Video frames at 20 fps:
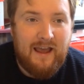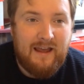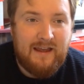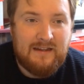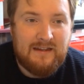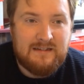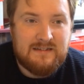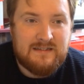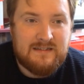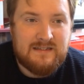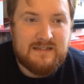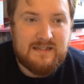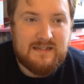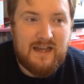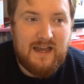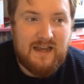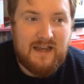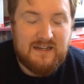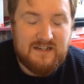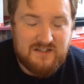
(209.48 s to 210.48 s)
And
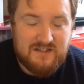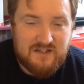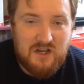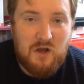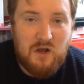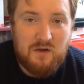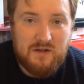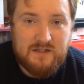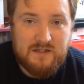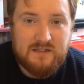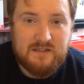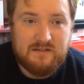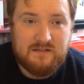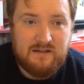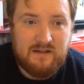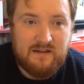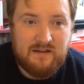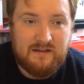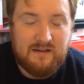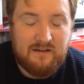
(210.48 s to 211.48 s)
I saw it,
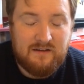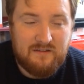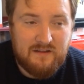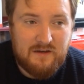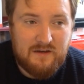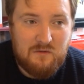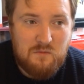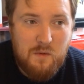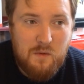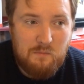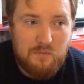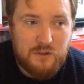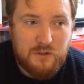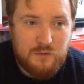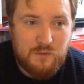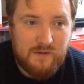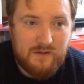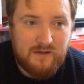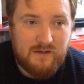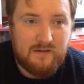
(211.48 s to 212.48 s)
and I think I remember
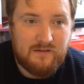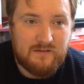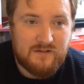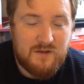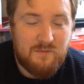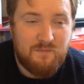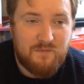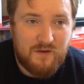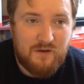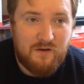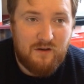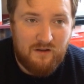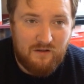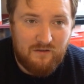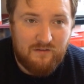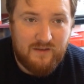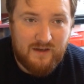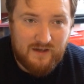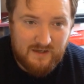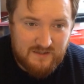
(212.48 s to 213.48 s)
tweeting something
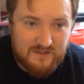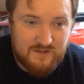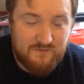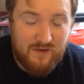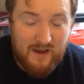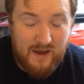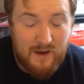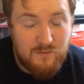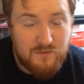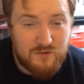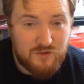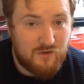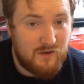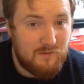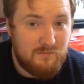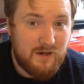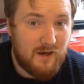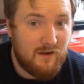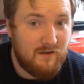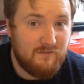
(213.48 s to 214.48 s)
along the lines of, I was
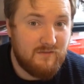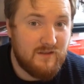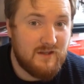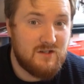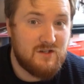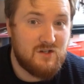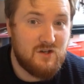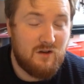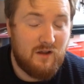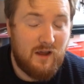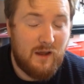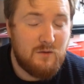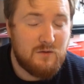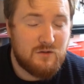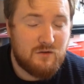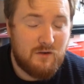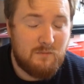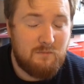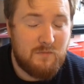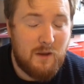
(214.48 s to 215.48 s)
creeped out by this
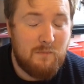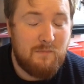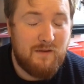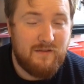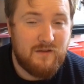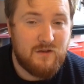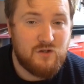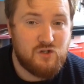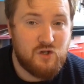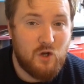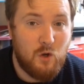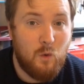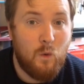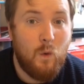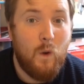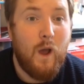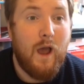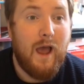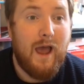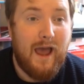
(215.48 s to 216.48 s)

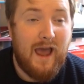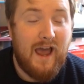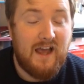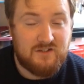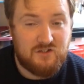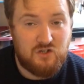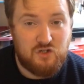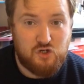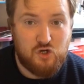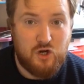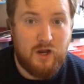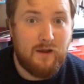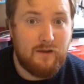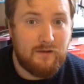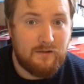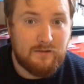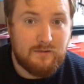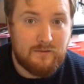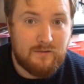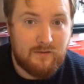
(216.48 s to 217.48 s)
show as a
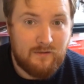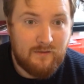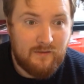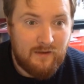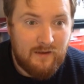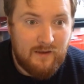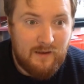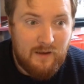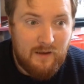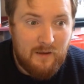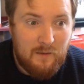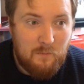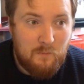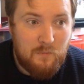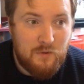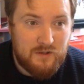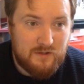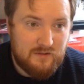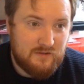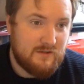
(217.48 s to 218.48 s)
child.
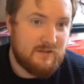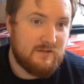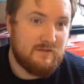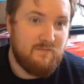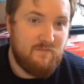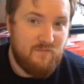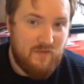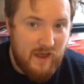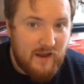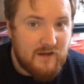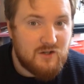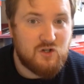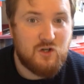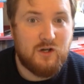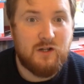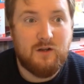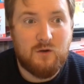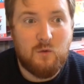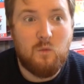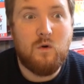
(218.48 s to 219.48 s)
But that
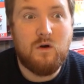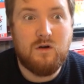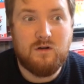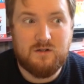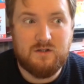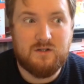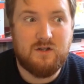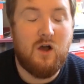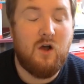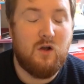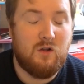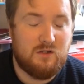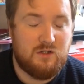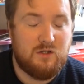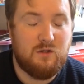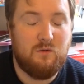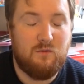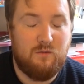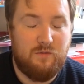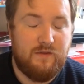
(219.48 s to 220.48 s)
trailer was
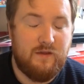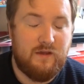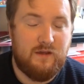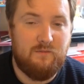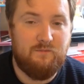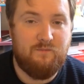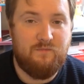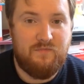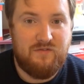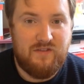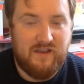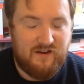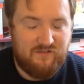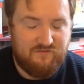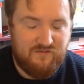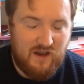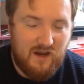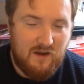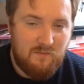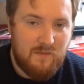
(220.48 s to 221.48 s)
also the thing
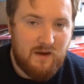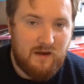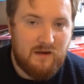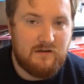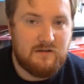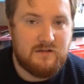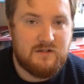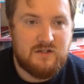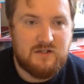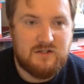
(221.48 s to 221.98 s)
of nightmares.